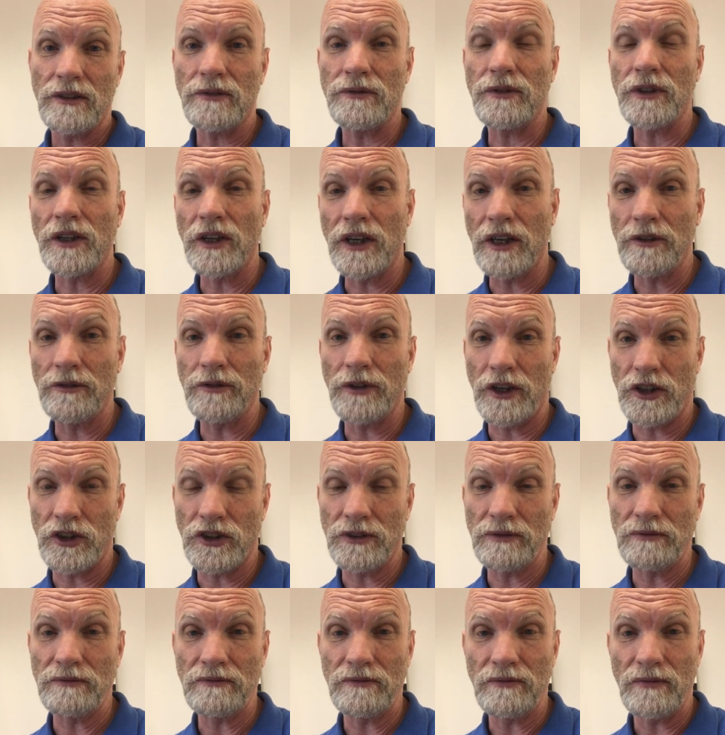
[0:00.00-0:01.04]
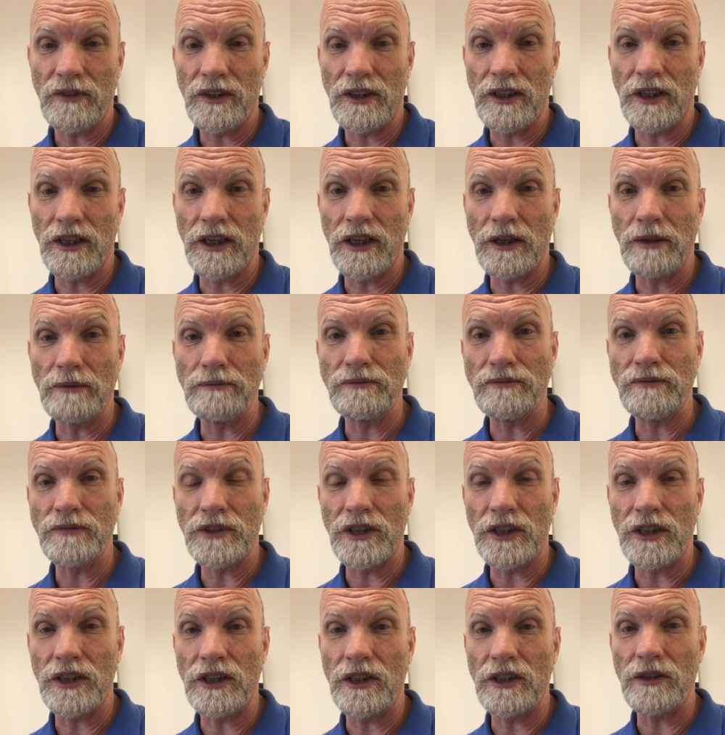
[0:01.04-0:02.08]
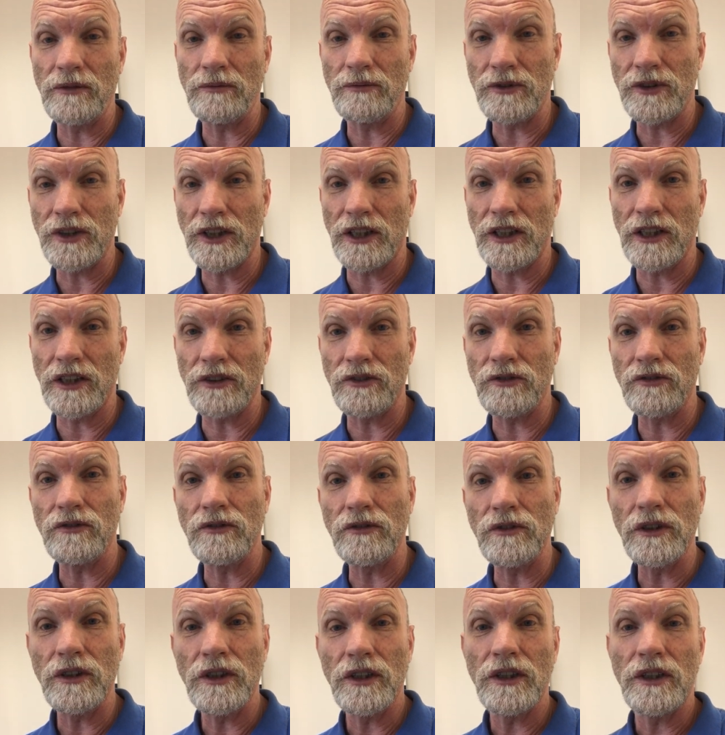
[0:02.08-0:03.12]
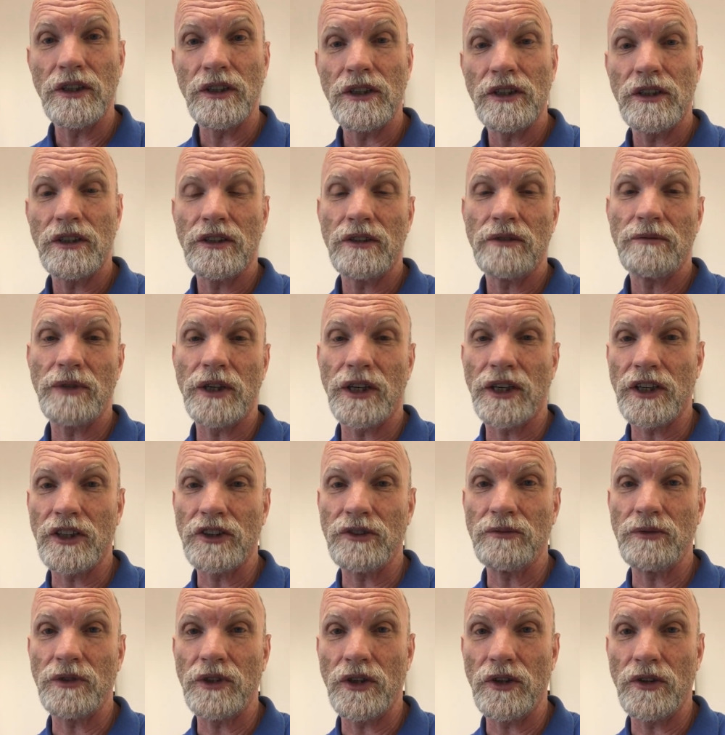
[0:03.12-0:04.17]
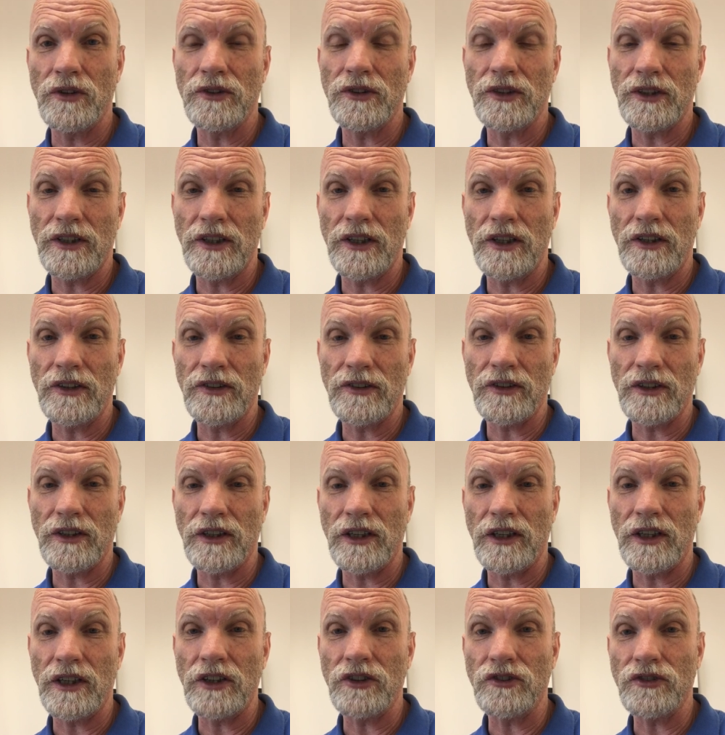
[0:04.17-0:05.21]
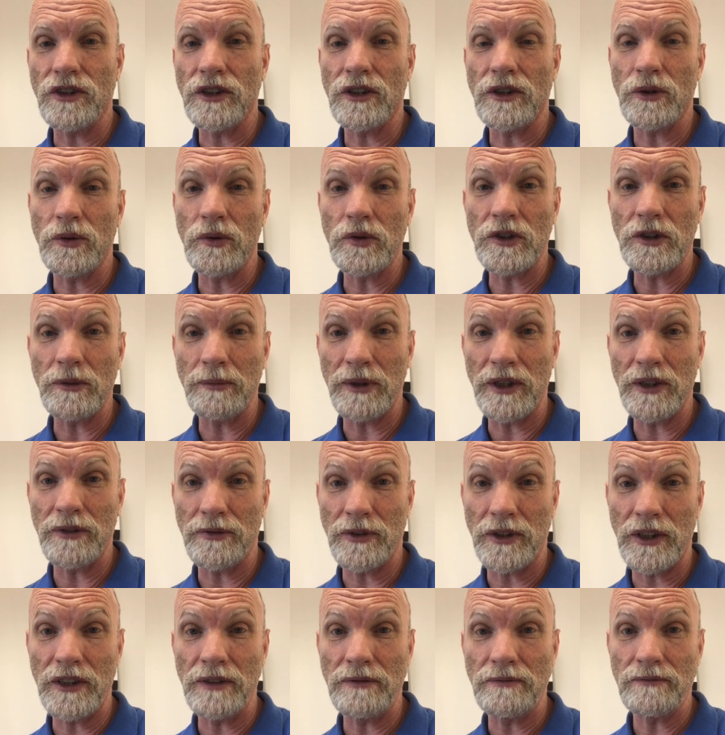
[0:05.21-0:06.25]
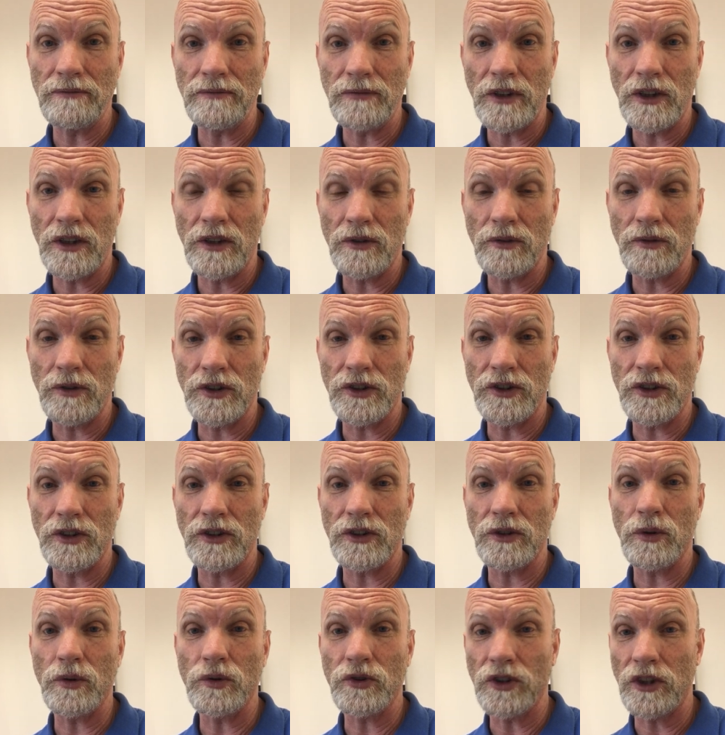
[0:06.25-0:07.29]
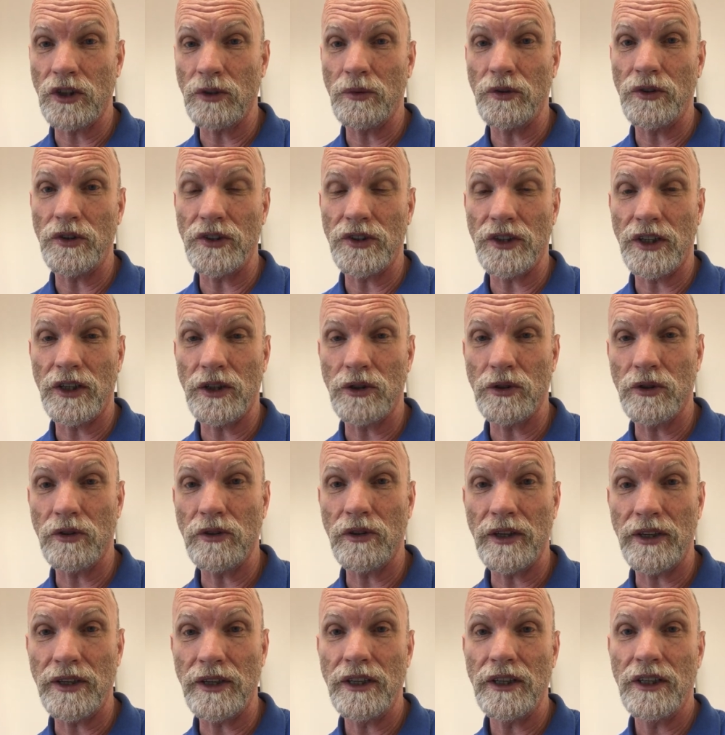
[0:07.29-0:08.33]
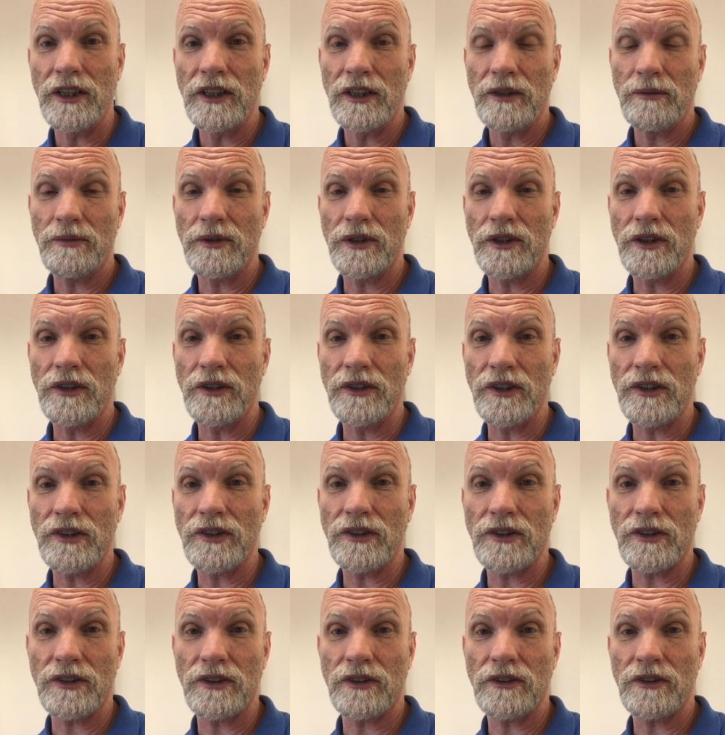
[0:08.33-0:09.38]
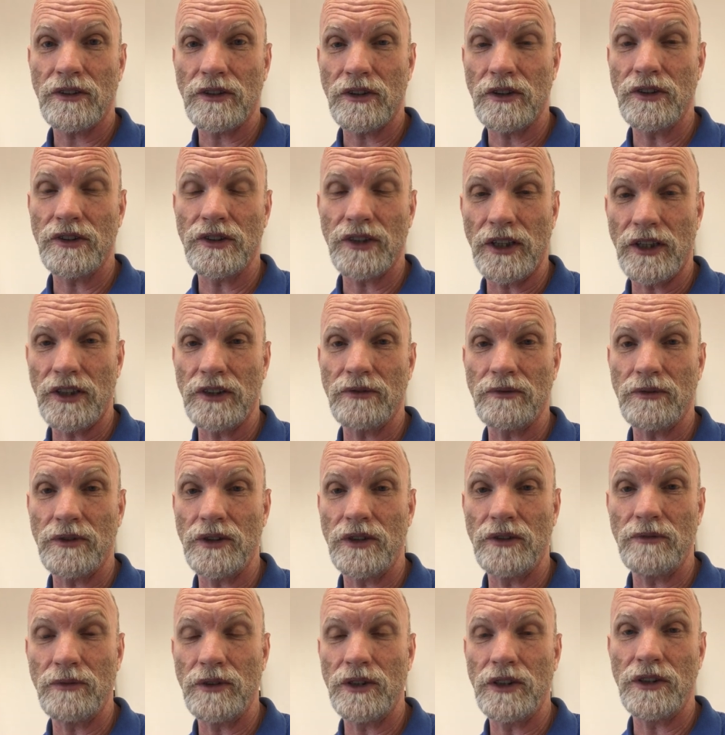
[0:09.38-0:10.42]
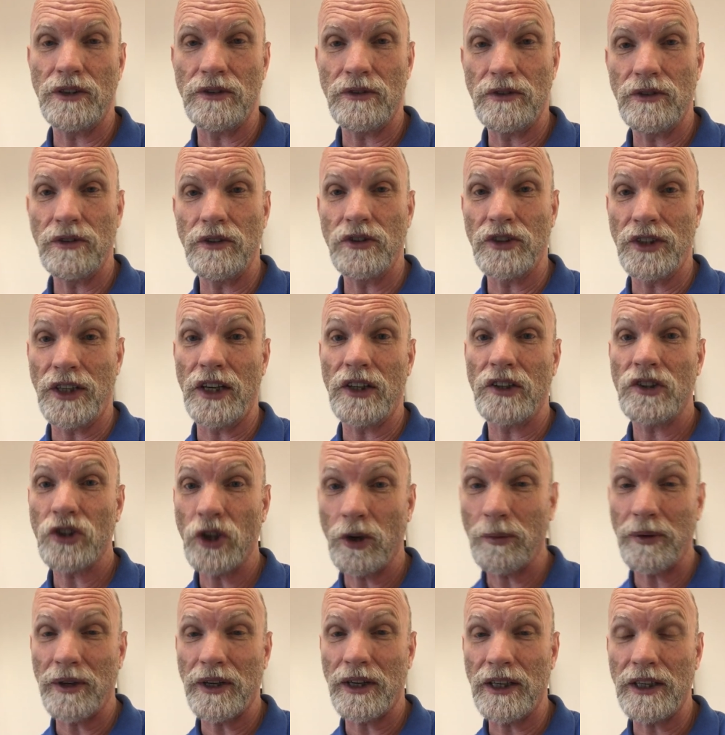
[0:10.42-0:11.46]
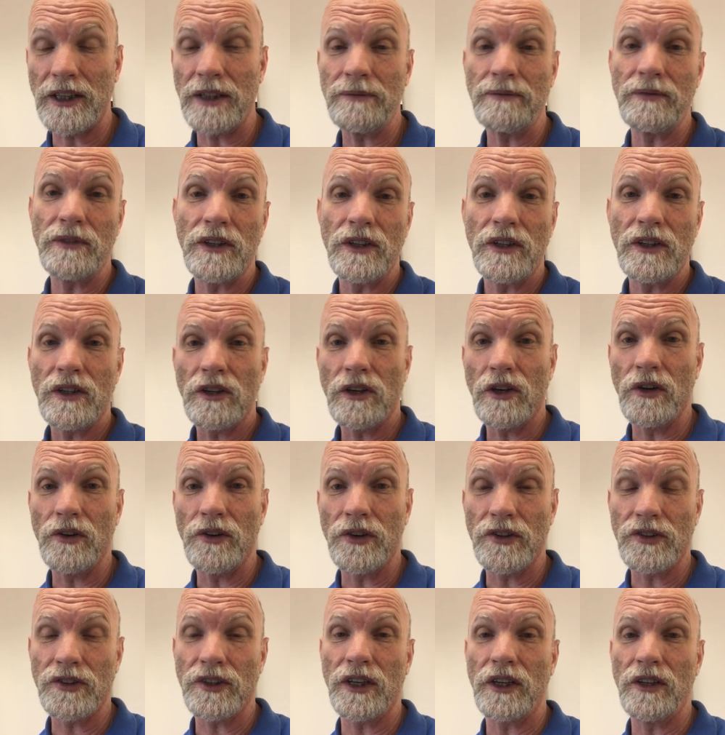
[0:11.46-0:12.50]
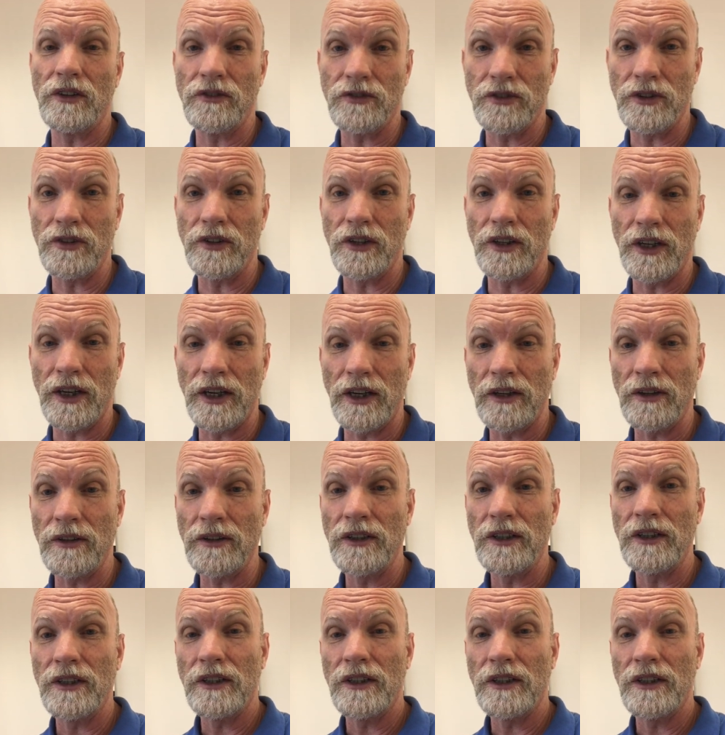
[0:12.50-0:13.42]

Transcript: fungal infection. The particular medication we use is a drug called terbinafine, which is also the one you take orally, but in this context we're using it topically on the skin through the nail.